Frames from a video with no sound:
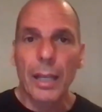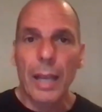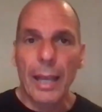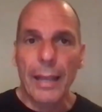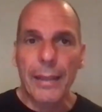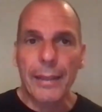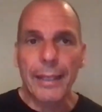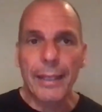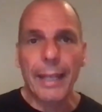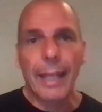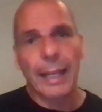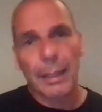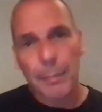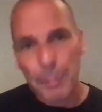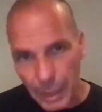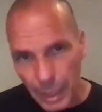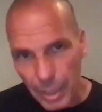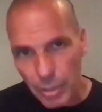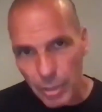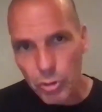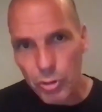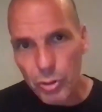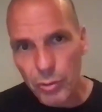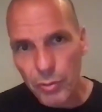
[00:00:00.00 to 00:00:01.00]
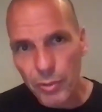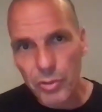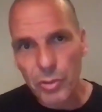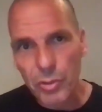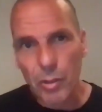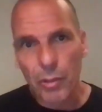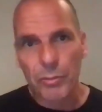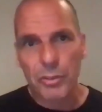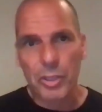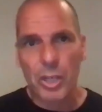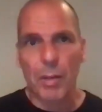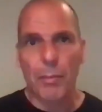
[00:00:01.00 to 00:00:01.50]
the elimination
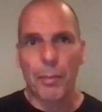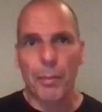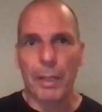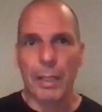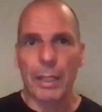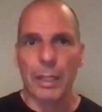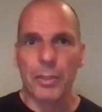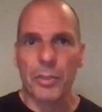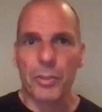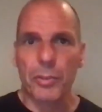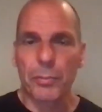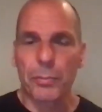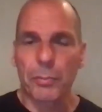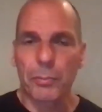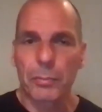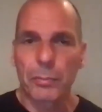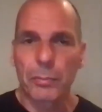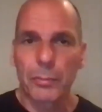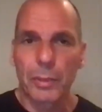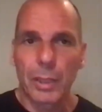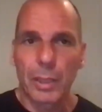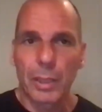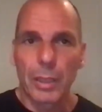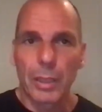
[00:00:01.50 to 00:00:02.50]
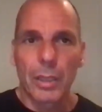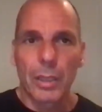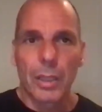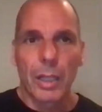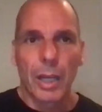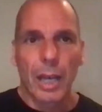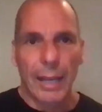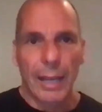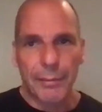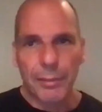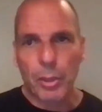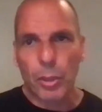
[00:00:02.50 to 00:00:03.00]
of share markets,
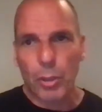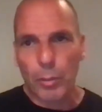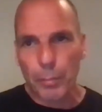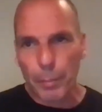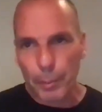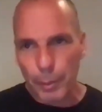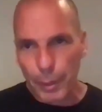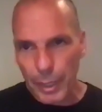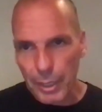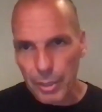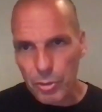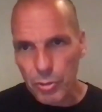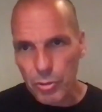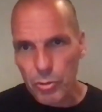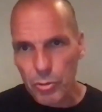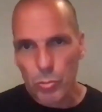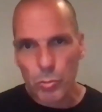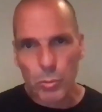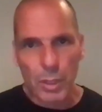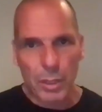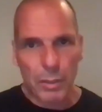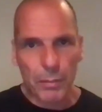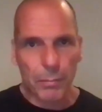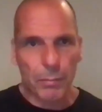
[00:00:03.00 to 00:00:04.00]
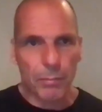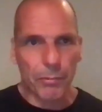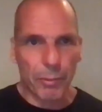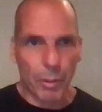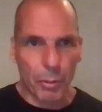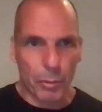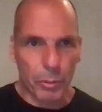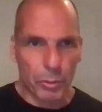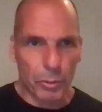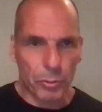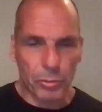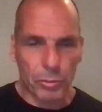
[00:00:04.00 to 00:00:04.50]
having corporations, one
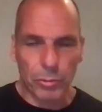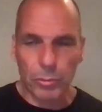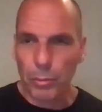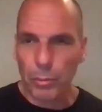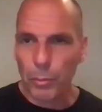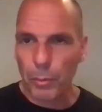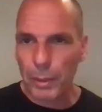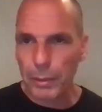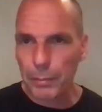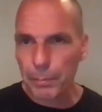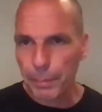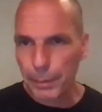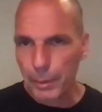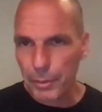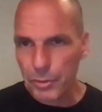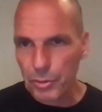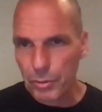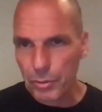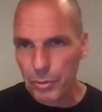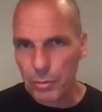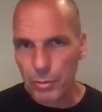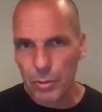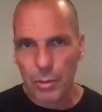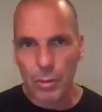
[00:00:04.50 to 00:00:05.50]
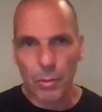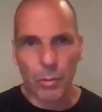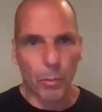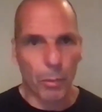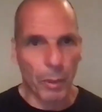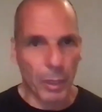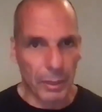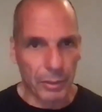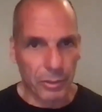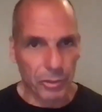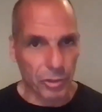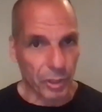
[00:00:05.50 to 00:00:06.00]
vote, one person,
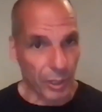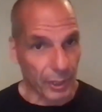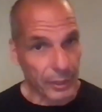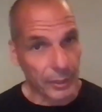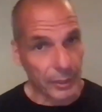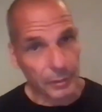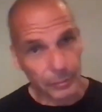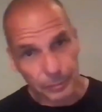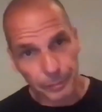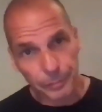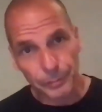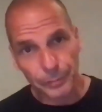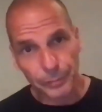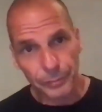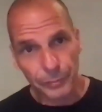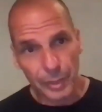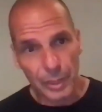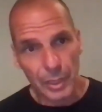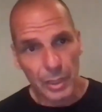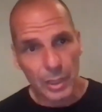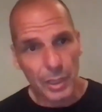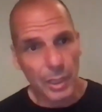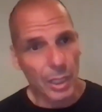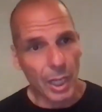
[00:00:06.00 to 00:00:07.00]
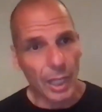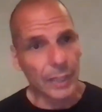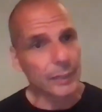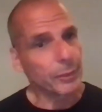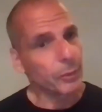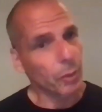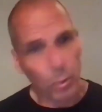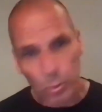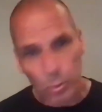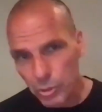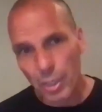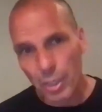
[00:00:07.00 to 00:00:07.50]
one share, and
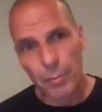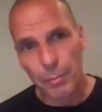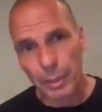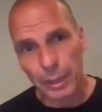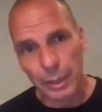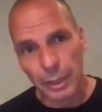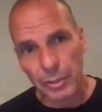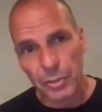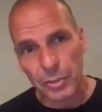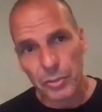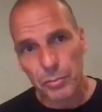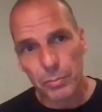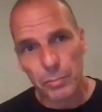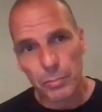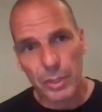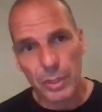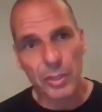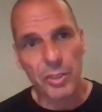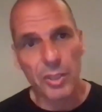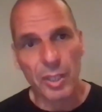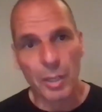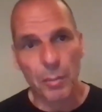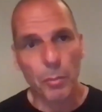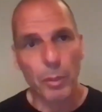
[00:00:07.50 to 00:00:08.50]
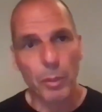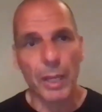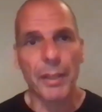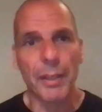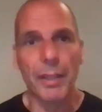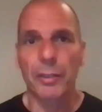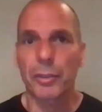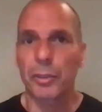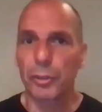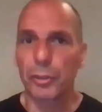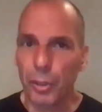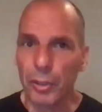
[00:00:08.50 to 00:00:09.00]
no share markets, in the same way
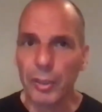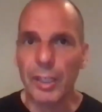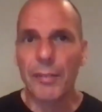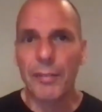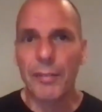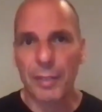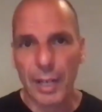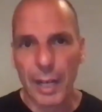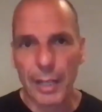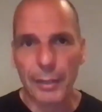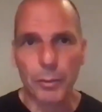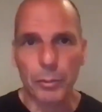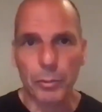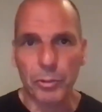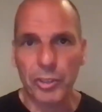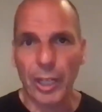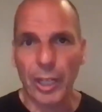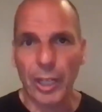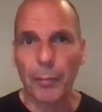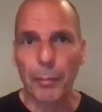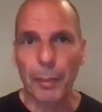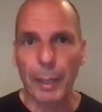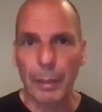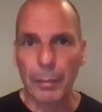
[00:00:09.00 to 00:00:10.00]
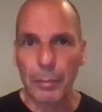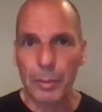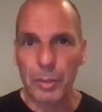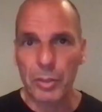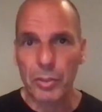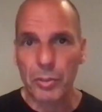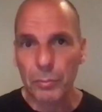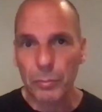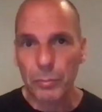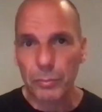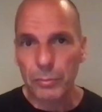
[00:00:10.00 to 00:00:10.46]
that you don't have the right to sell babies